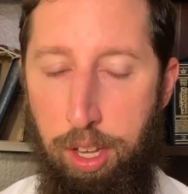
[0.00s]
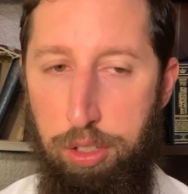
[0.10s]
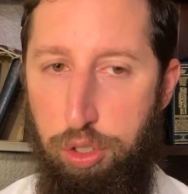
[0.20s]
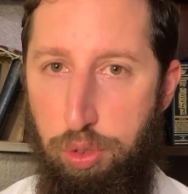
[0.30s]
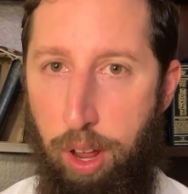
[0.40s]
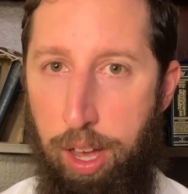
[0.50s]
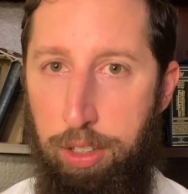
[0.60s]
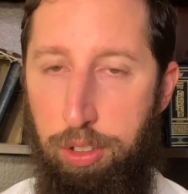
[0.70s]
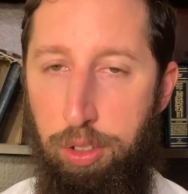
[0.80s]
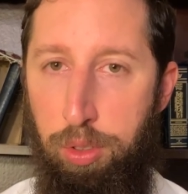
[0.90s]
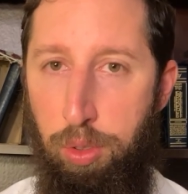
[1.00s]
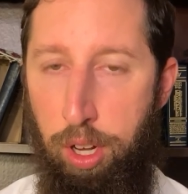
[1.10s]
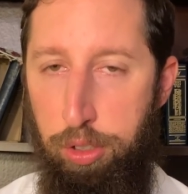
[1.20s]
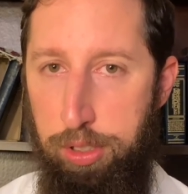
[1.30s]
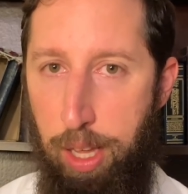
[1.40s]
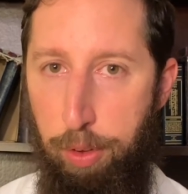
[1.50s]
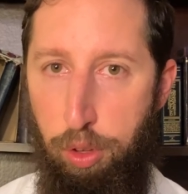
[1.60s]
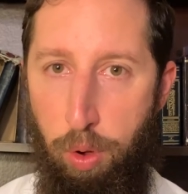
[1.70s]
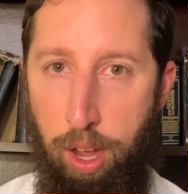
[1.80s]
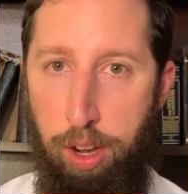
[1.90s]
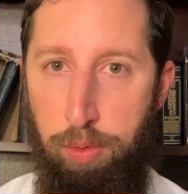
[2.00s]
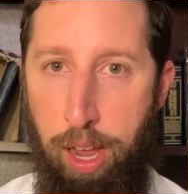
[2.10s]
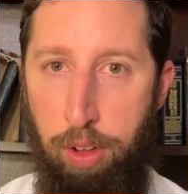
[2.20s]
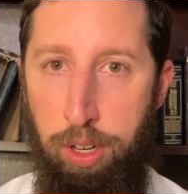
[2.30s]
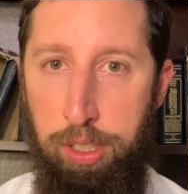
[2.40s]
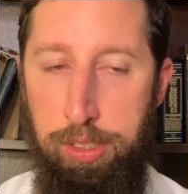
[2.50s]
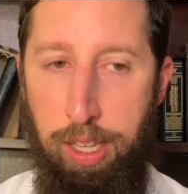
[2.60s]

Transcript: to try to understand what's going on around us.